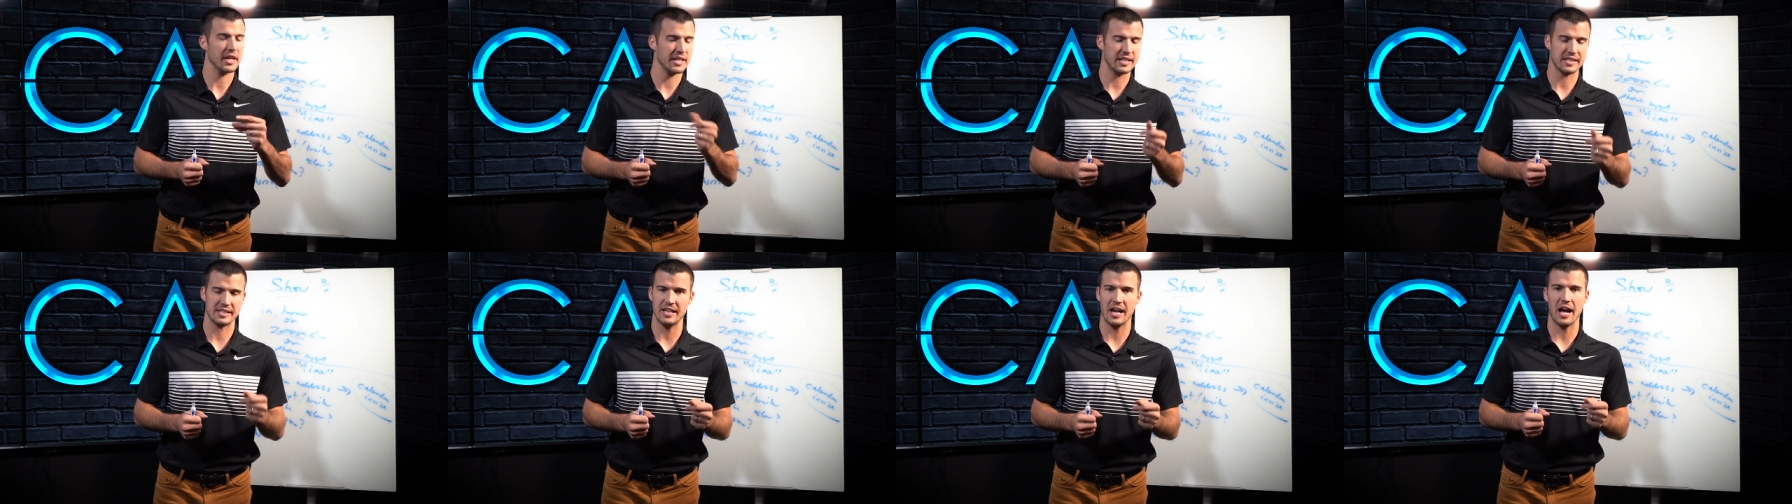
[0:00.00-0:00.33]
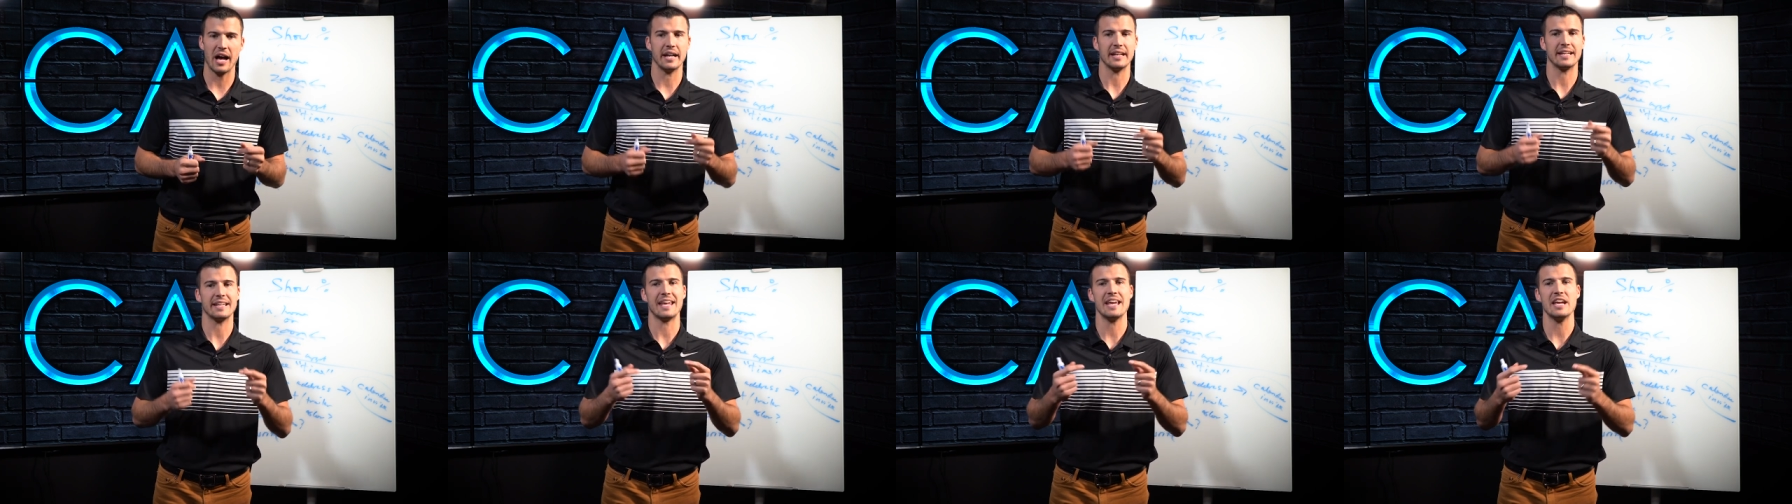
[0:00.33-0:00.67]
It's
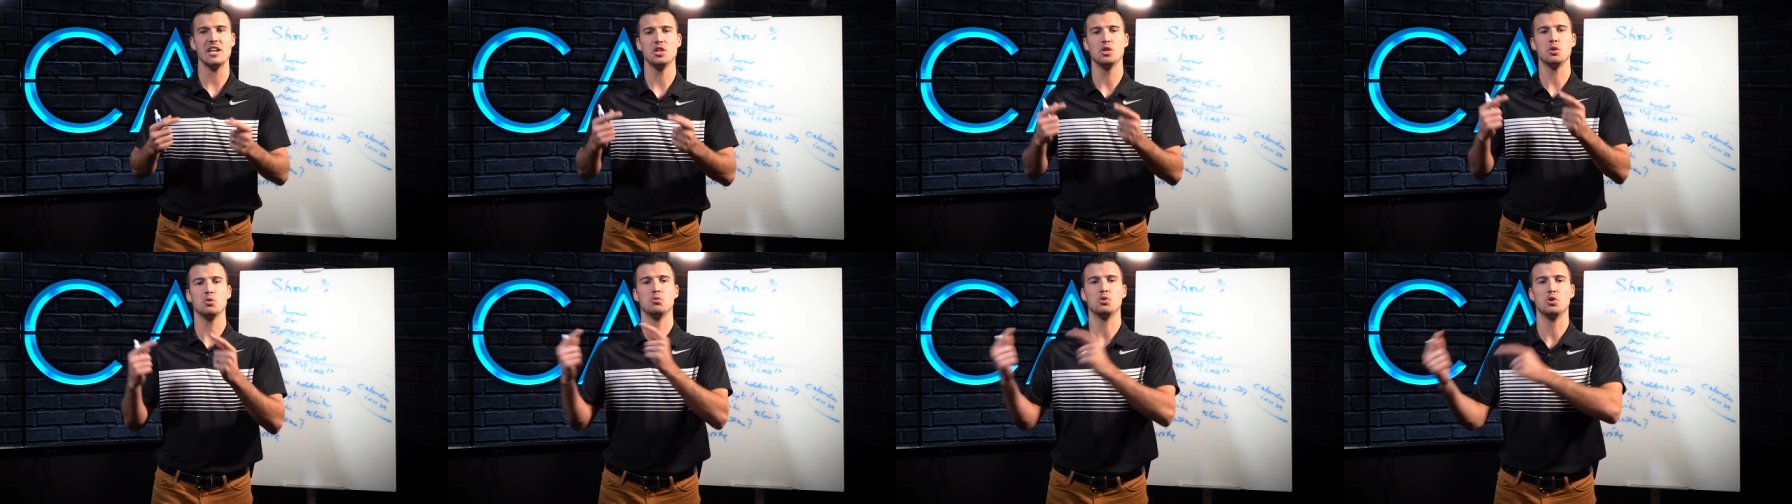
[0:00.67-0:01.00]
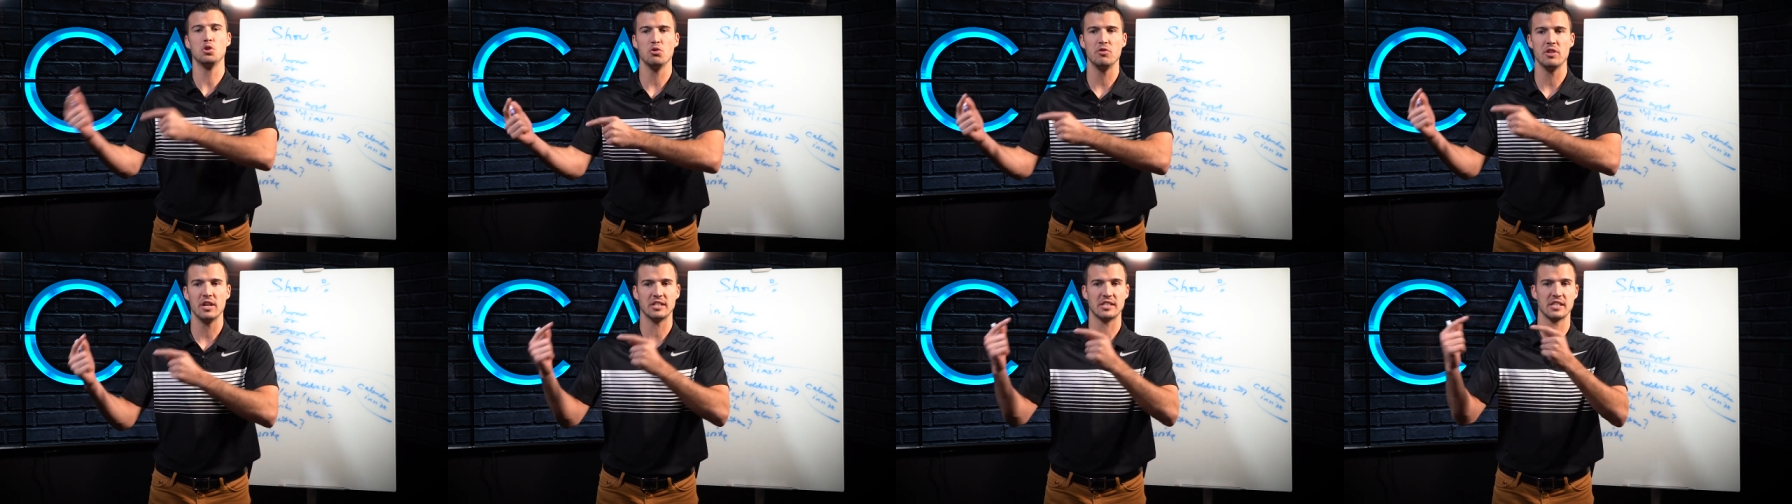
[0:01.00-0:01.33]
not, can you
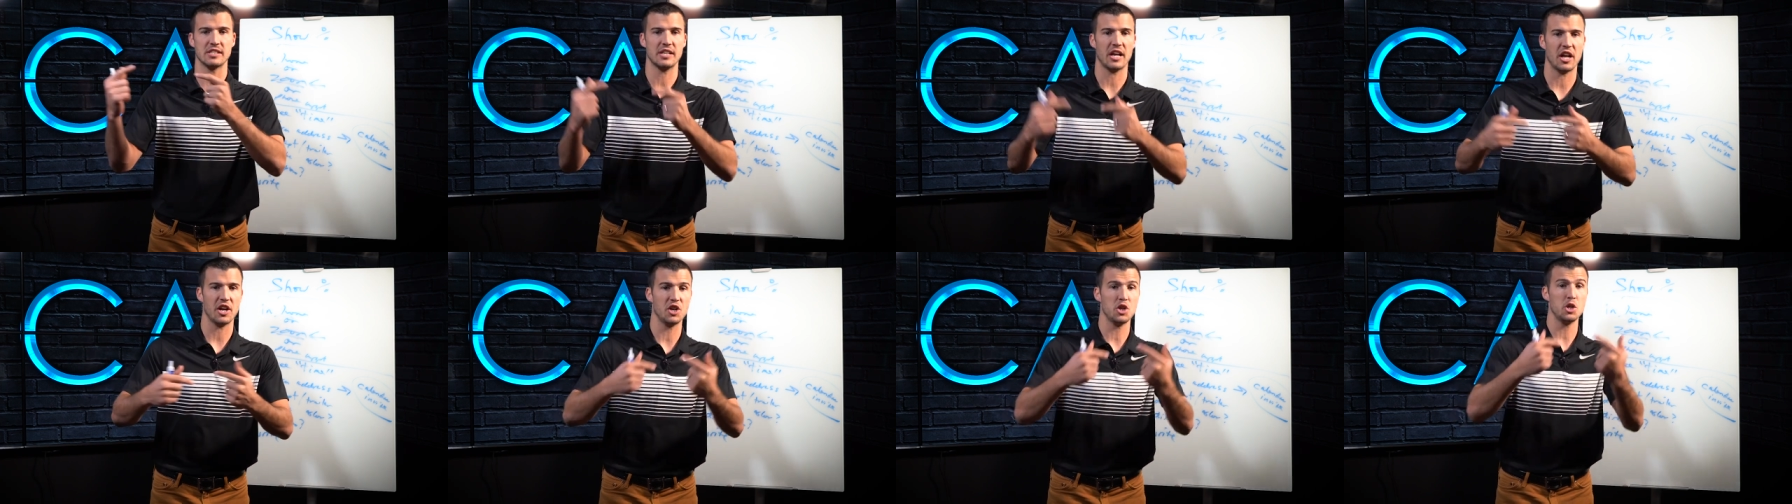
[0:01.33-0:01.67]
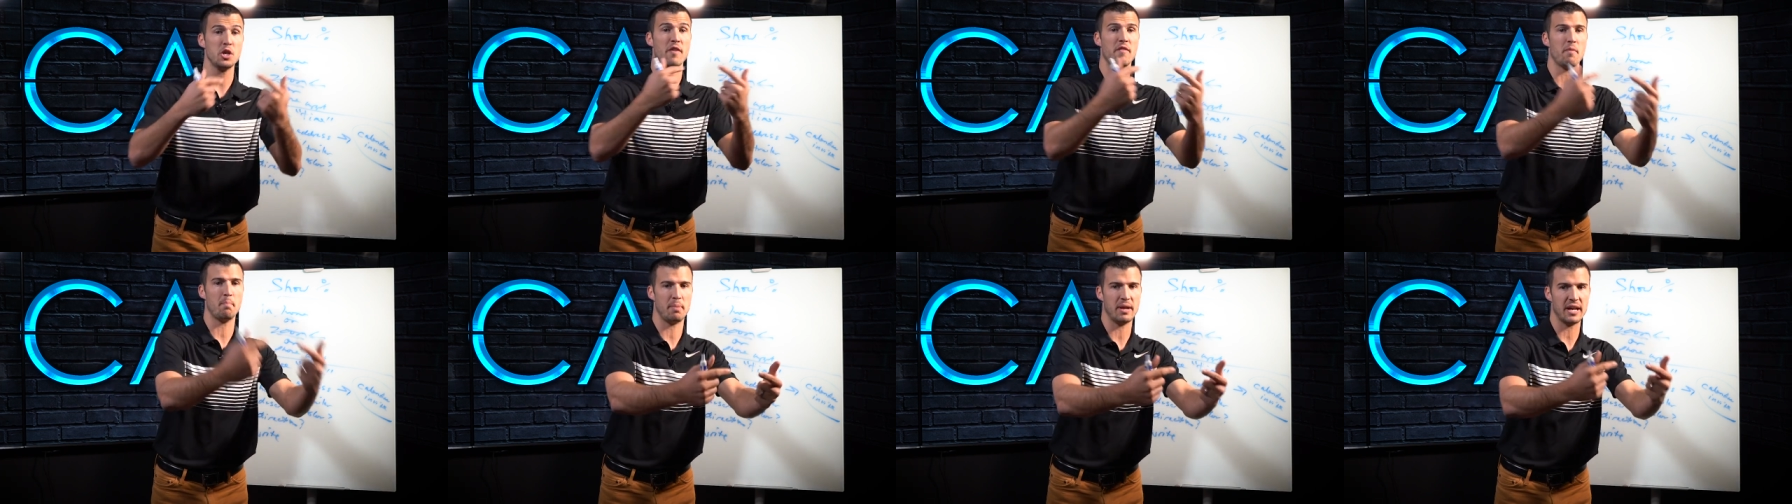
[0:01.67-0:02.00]
do this? It's not, do
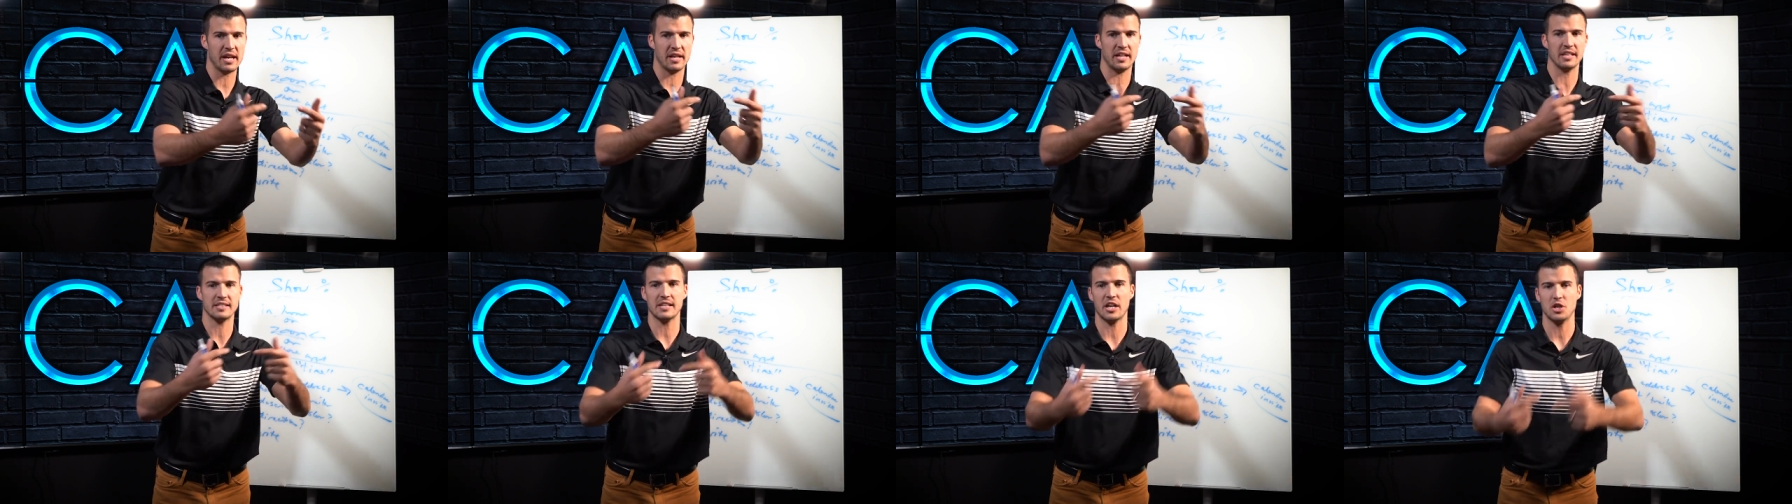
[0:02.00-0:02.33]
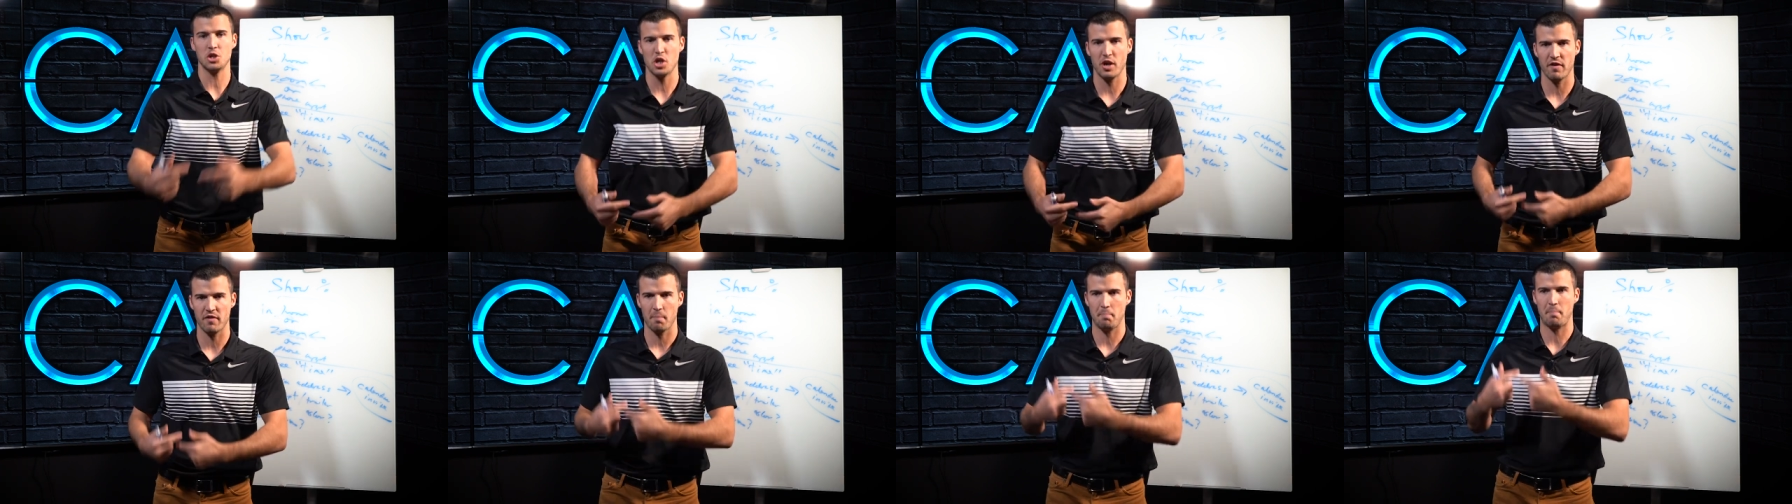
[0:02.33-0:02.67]
you have a pen? It's not,
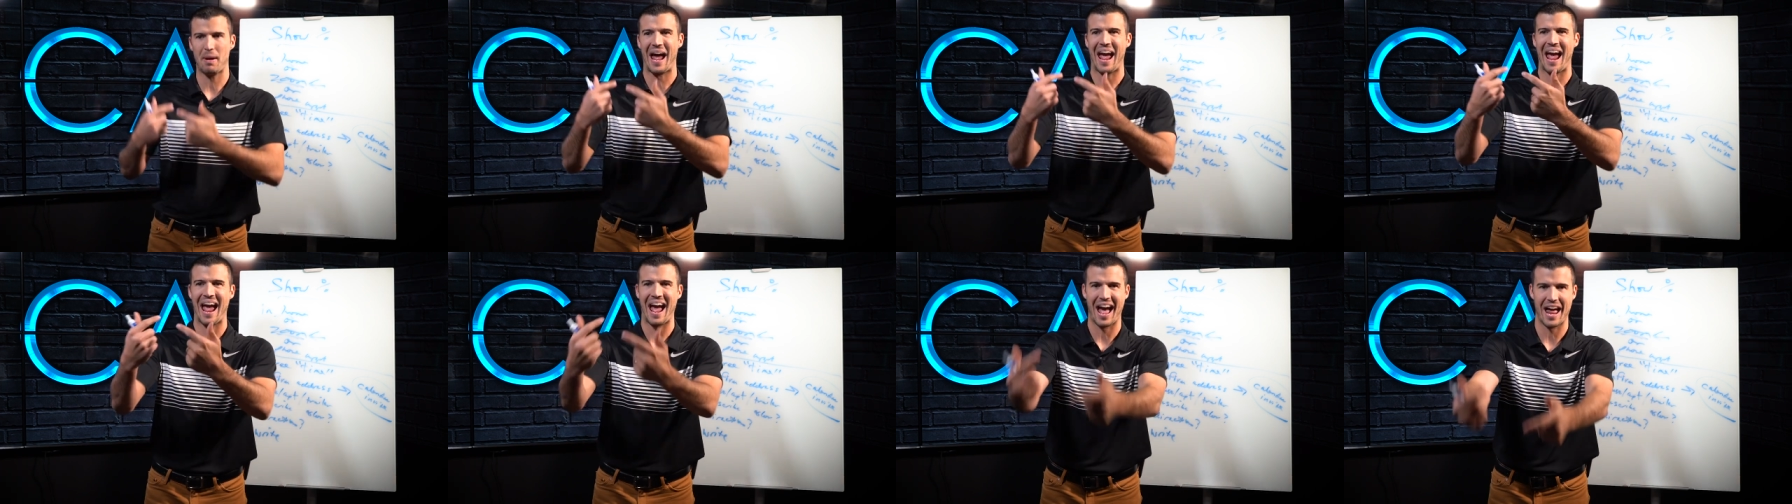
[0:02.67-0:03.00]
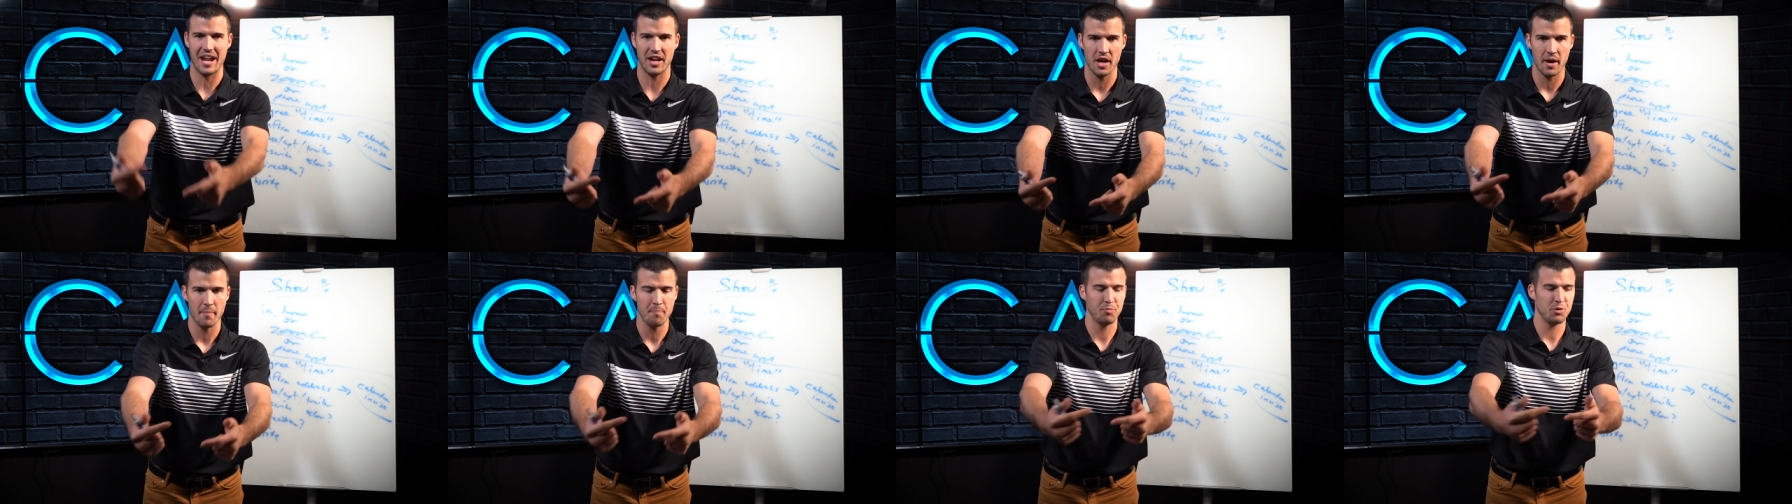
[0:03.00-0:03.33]
do you have a
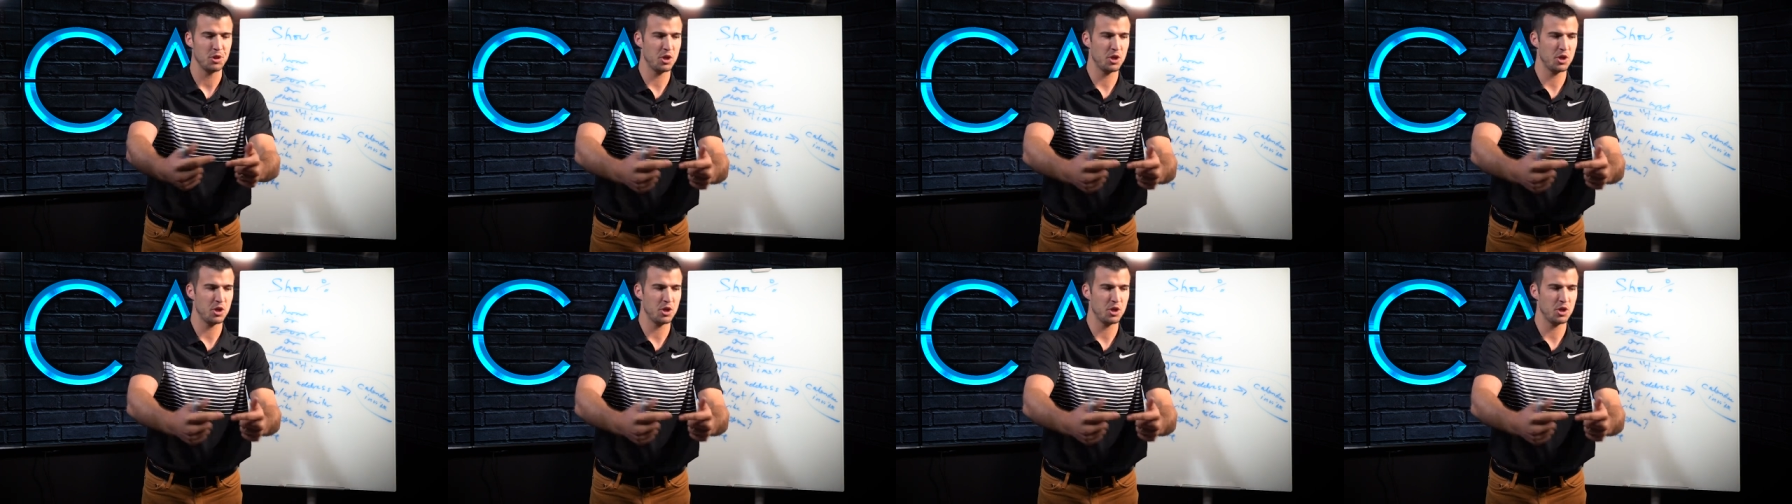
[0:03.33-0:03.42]
pad?